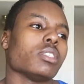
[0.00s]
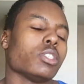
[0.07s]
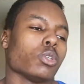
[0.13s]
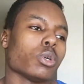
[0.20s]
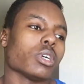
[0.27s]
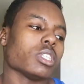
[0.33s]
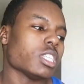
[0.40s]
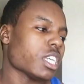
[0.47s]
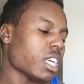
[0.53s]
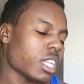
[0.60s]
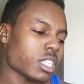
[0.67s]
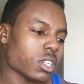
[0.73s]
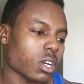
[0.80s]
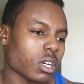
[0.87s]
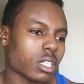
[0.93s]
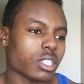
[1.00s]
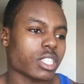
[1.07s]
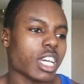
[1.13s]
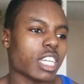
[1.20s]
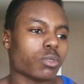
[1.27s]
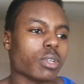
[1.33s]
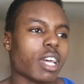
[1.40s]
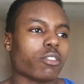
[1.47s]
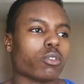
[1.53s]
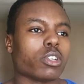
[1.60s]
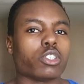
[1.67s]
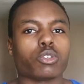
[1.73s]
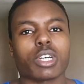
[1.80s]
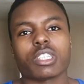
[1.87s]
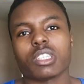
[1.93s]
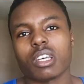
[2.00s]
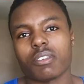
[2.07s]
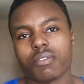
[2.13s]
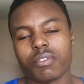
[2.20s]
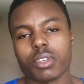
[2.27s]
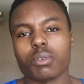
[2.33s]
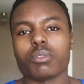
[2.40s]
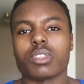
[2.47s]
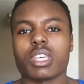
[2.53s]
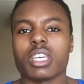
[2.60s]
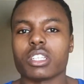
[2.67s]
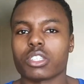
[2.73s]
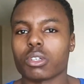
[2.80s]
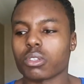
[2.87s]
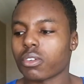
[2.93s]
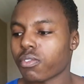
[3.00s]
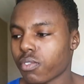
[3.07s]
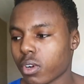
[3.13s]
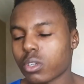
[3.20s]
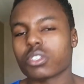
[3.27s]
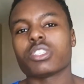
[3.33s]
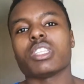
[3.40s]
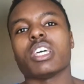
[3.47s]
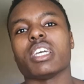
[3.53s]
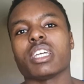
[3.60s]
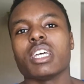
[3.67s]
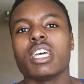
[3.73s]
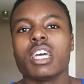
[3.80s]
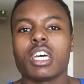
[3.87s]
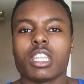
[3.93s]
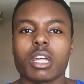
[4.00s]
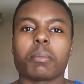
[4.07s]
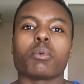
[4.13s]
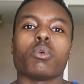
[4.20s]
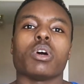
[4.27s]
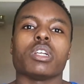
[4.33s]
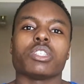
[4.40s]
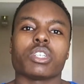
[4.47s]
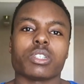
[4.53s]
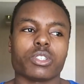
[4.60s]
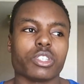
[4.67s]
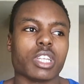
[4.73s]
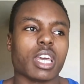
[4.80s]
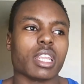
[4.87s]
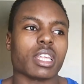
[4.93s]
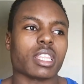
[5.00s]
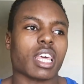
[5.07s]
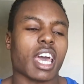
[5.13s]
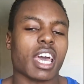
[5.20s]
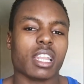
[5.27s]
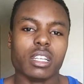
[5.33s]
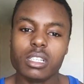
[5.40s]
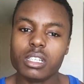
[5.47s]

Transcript: to, to get into all this, guys, we have to address a few things. So the first thing, number one, is understanding that